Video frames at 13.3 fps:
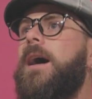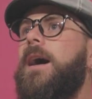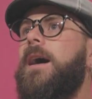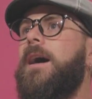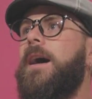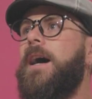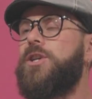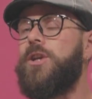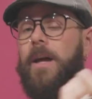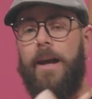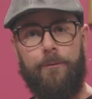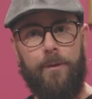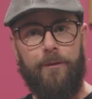Uh, I shot
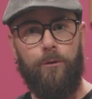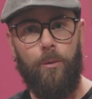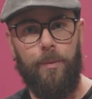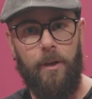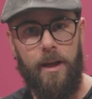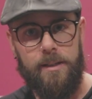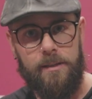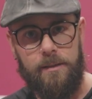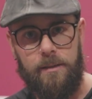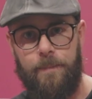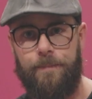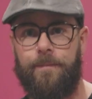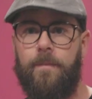FP4
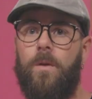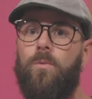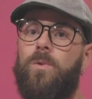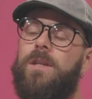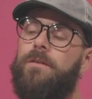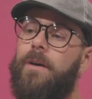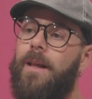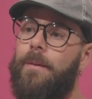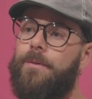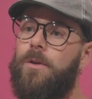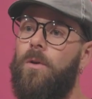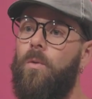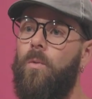Plus. We
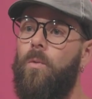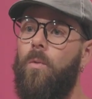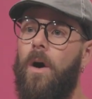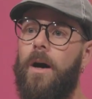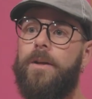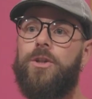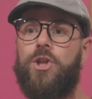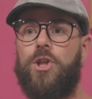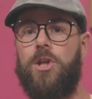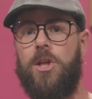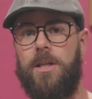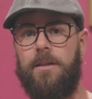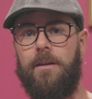developed one
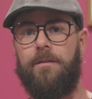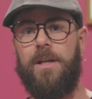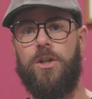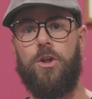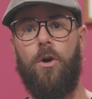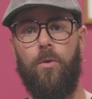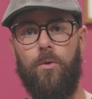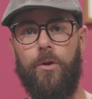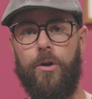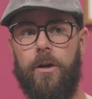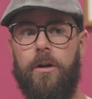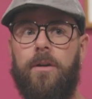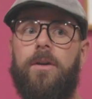sheet of each
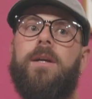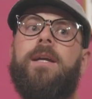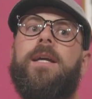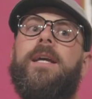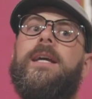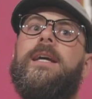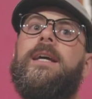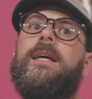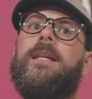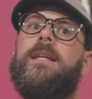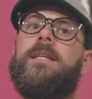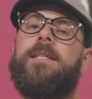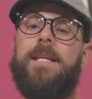holder
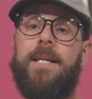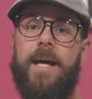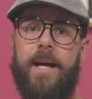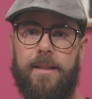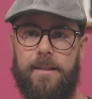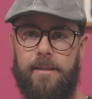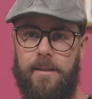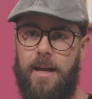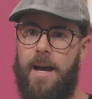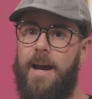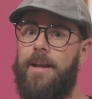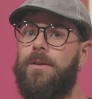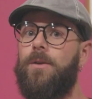in DDX
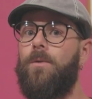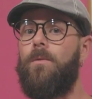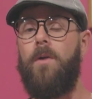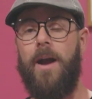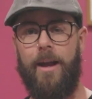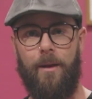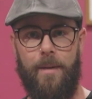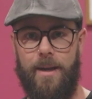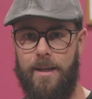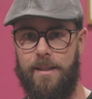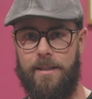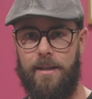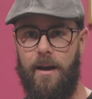at the
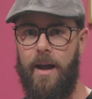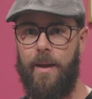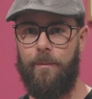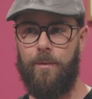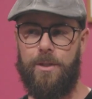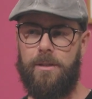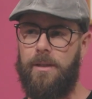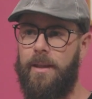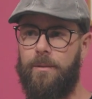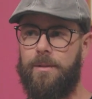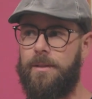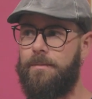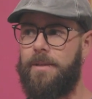recommended time, which is I think
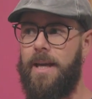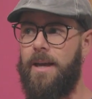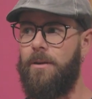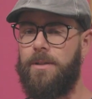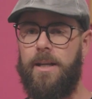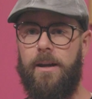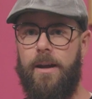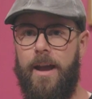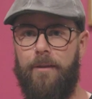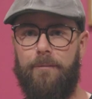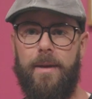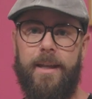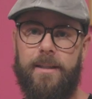was 10 or 10 and a
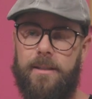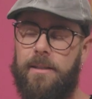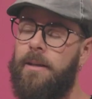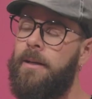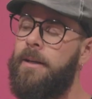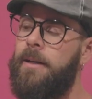half minutes.